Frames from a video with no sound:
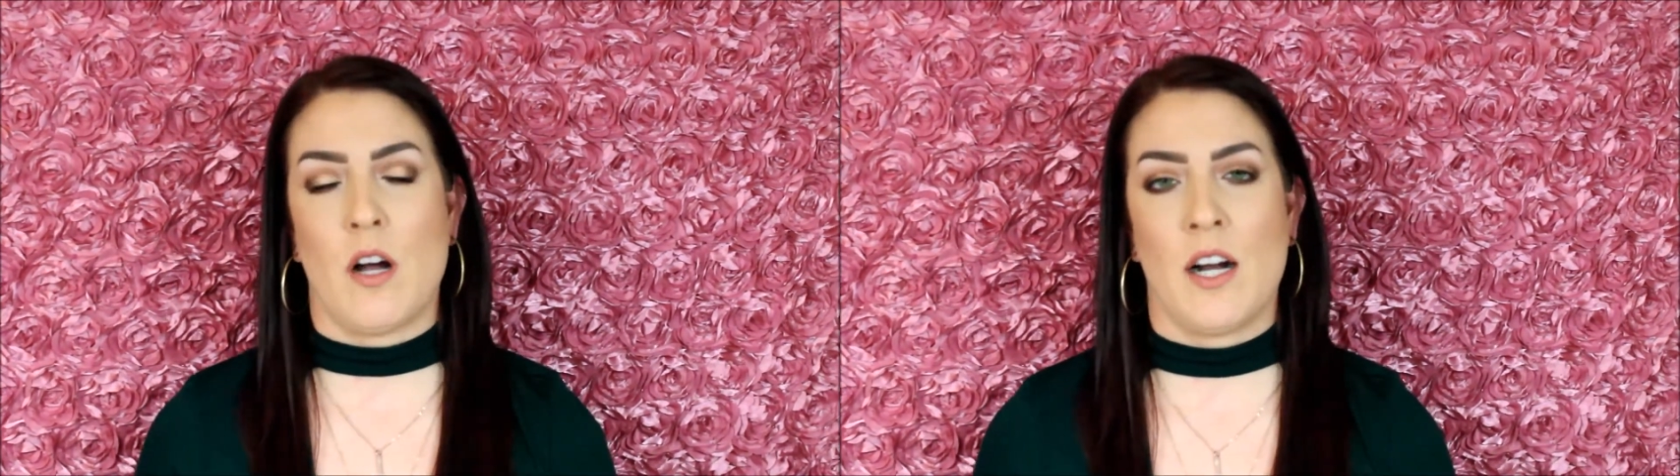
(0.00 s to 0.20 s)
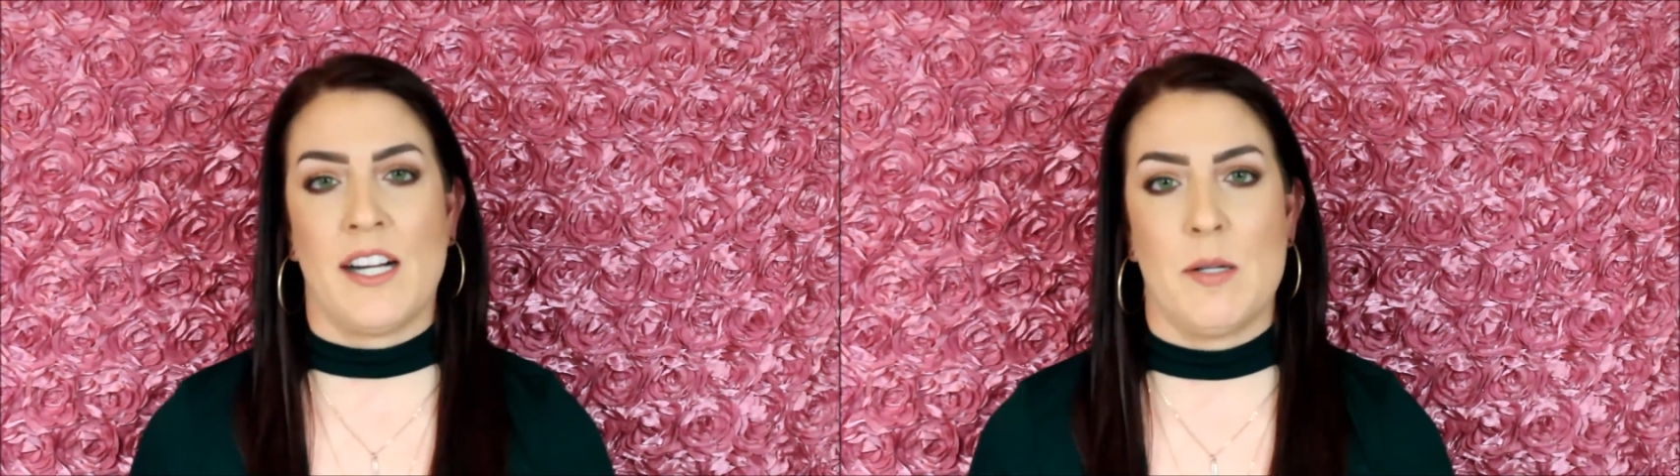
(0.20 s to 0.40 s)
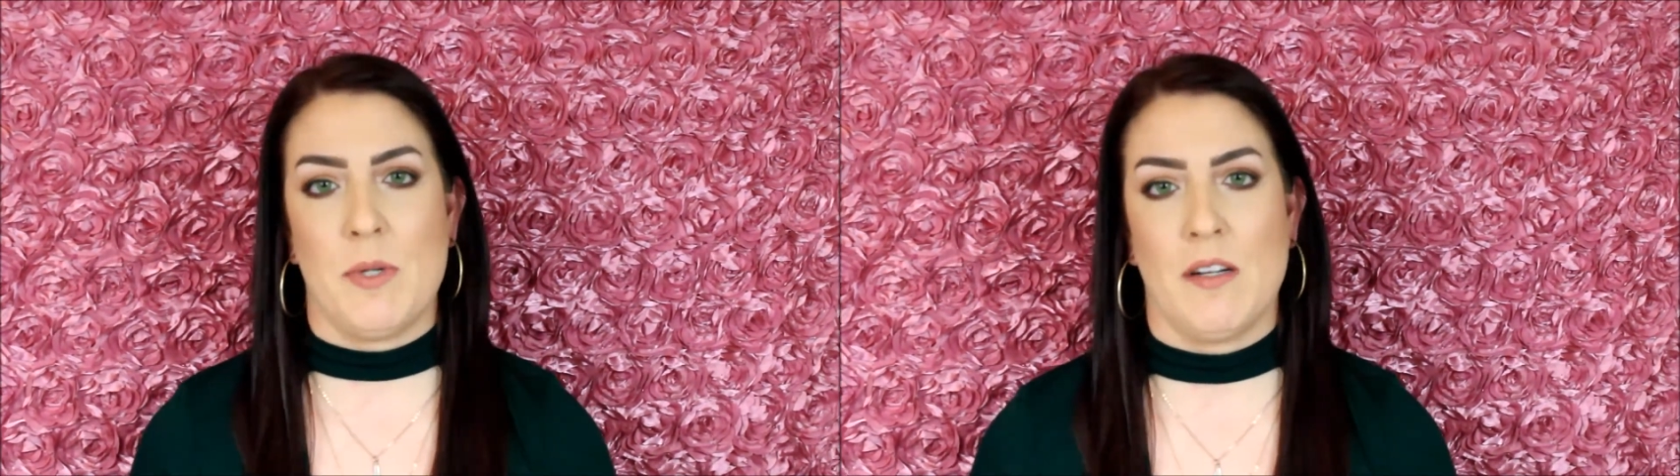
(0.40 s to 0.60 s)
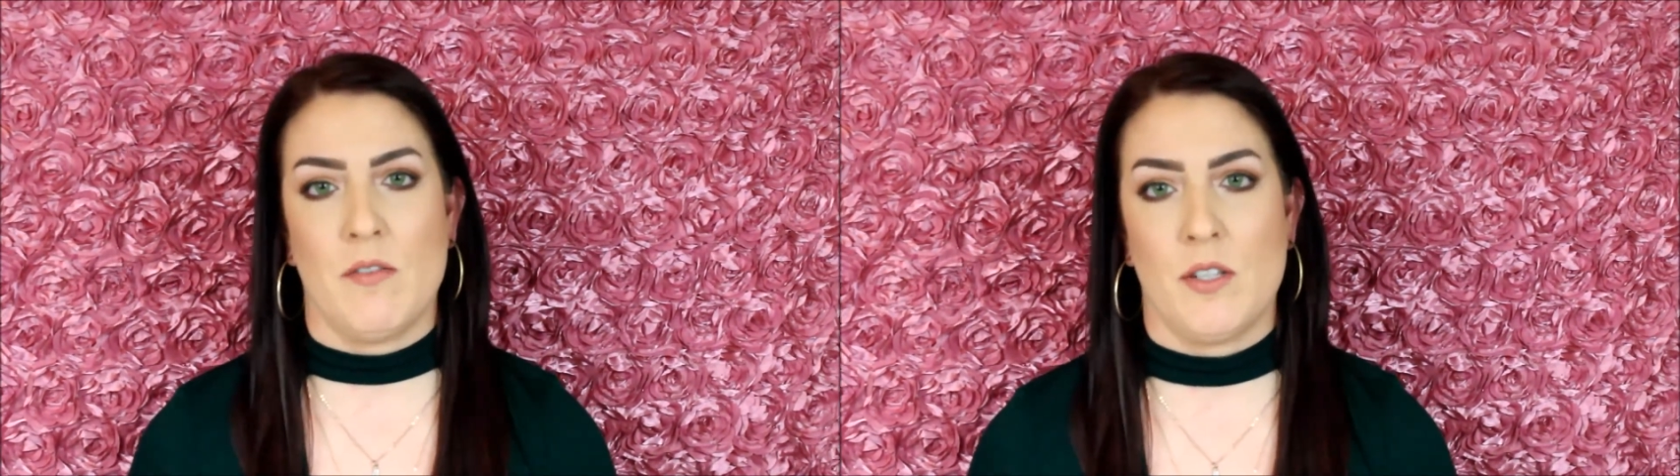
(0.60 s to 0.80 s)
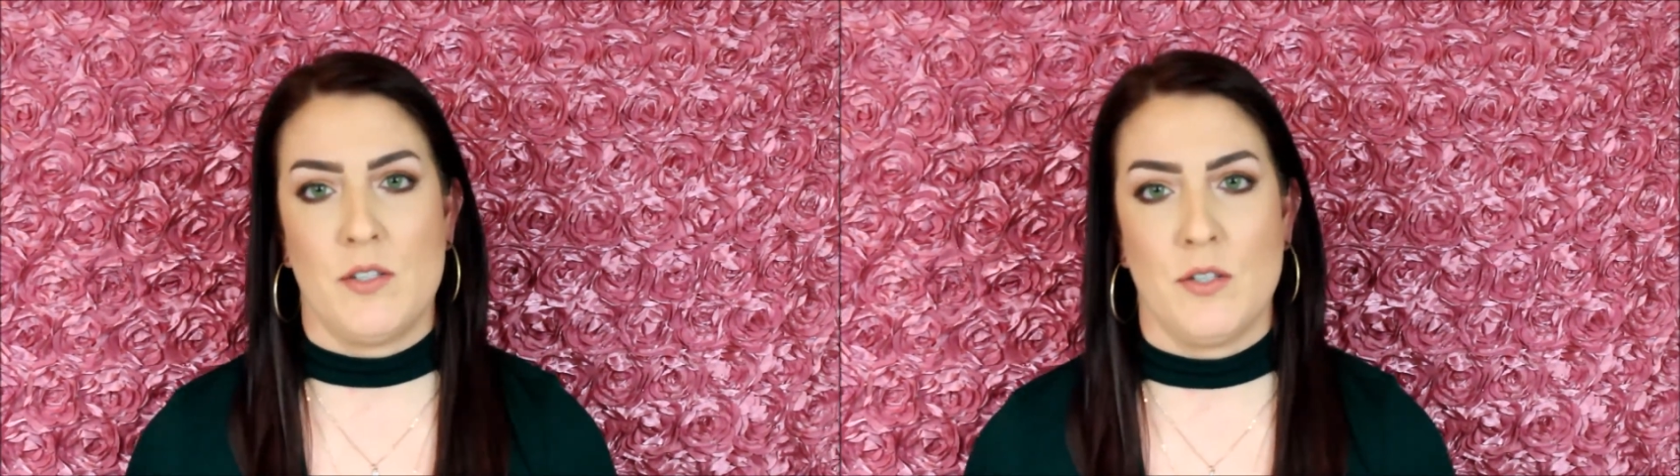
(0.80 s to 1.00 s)
are going to be able
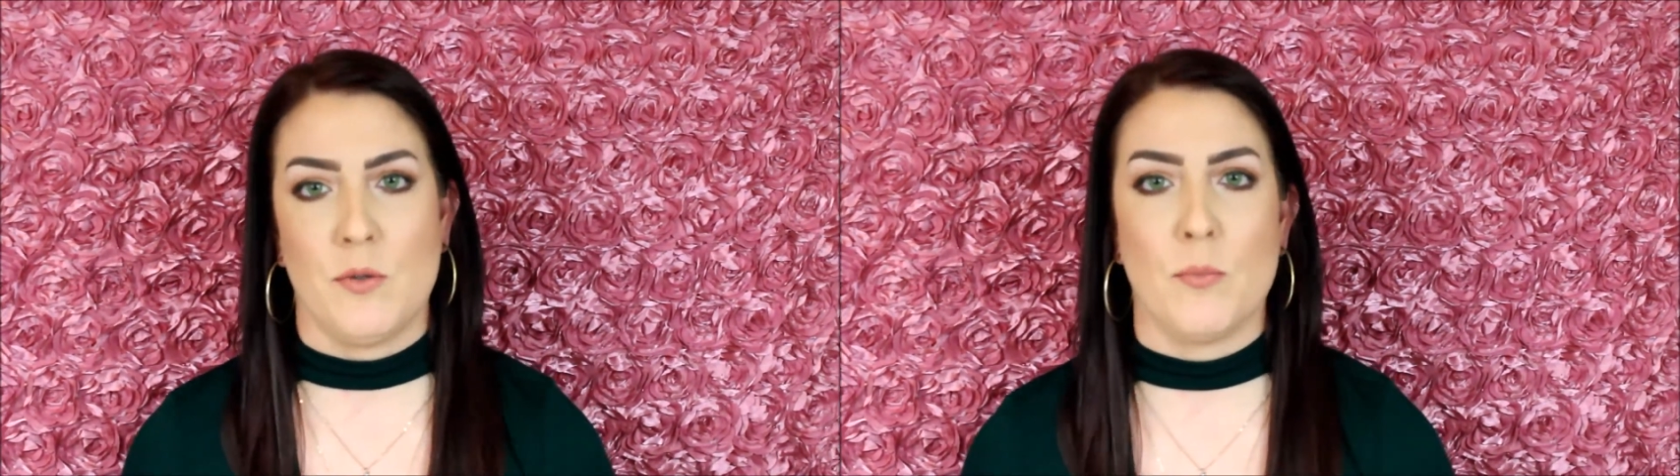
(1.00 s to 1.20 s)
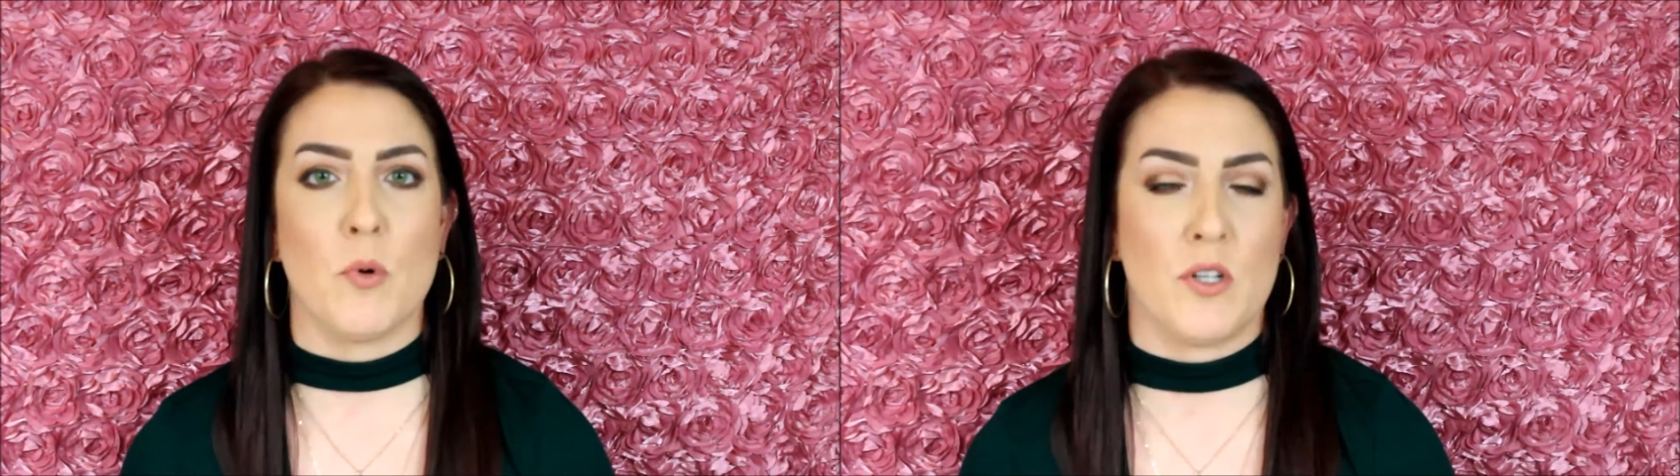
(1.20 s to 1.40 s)
to do,